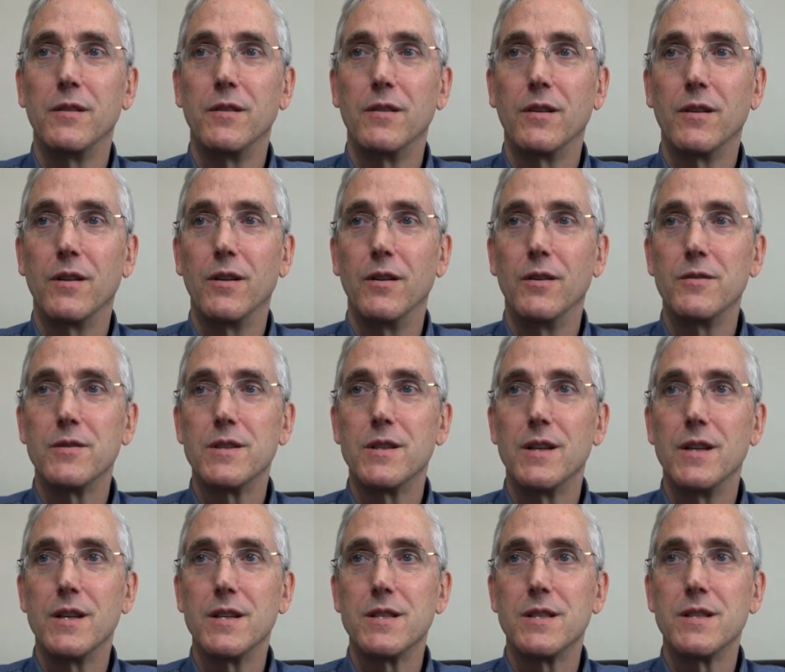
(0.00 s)
close
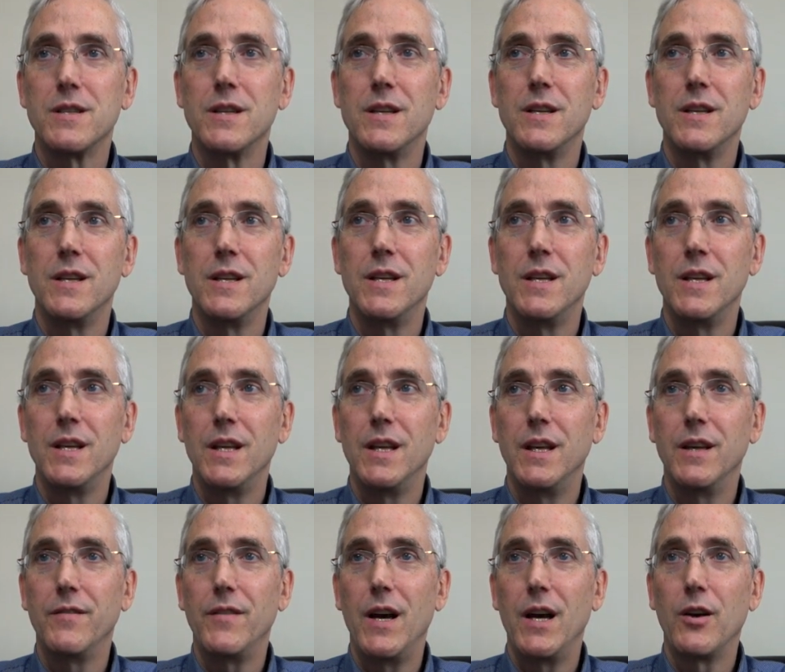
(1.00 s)
this.
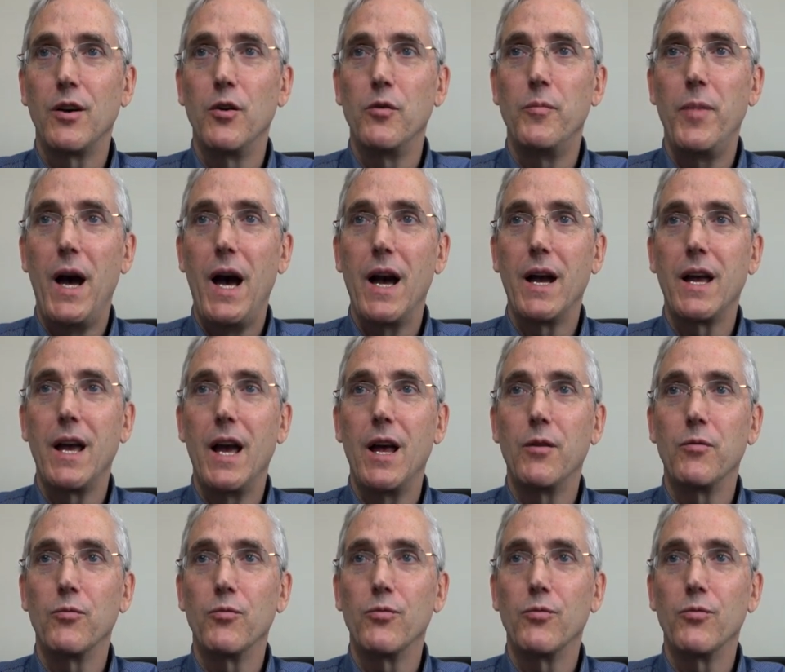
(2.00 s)
If I go back and